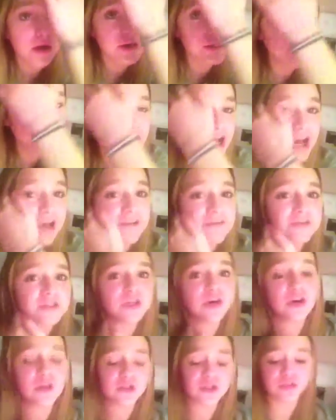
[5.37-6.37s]
Dude, I haven't
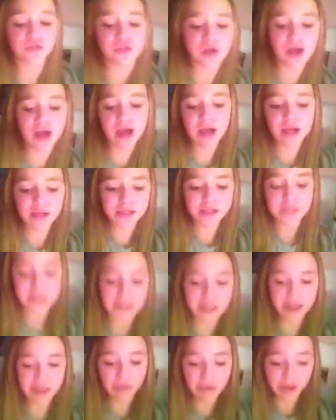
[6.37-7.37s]
talked to you guys
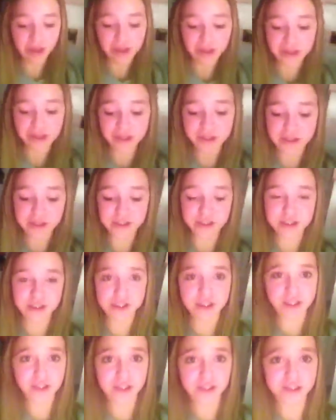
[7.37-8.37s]
in like
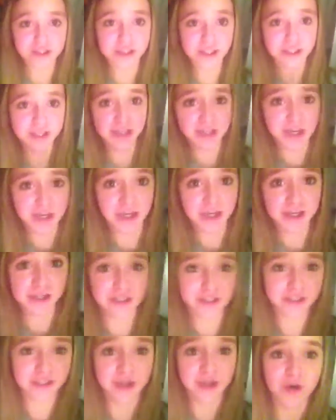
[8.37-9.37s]
6 days.